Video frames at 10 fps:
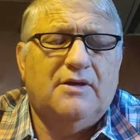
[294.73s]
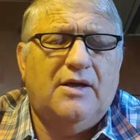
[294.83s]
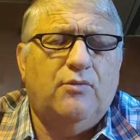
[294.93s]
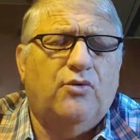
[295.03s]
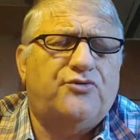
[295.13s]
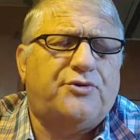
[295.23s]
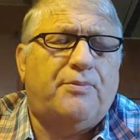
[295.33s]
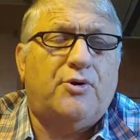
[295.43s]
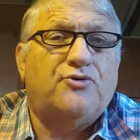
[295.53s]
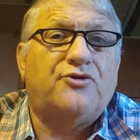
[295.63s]
He wants the
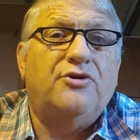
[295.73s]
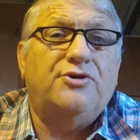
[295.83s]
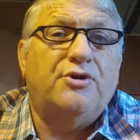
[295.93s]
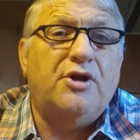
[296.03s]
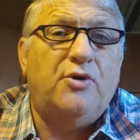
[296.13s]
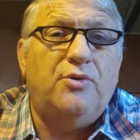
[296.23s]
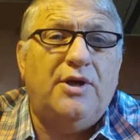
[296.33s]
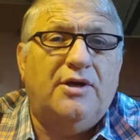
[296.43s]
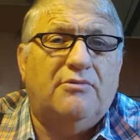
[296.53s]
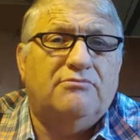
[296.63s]
person to know
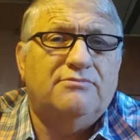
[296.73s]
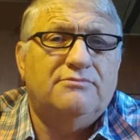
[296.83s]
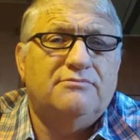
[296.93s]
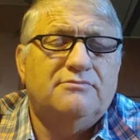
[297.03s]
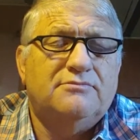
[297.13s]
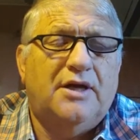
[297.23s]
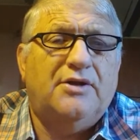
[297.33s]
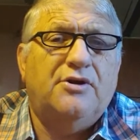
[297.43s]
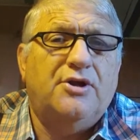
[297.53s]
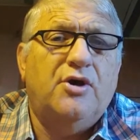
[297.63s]
him
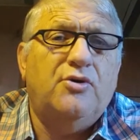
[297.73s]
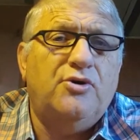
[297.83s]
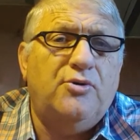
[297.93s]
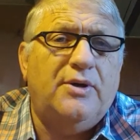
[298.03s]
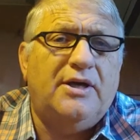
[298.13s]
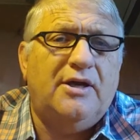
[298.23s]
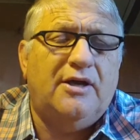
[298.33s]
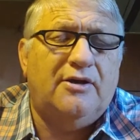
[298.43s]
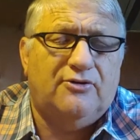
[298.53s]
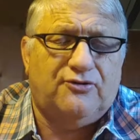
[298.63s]
and to know who
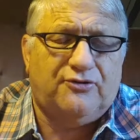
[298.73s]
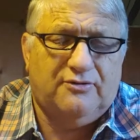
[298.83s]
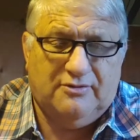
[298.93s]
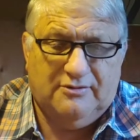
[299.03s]
He is.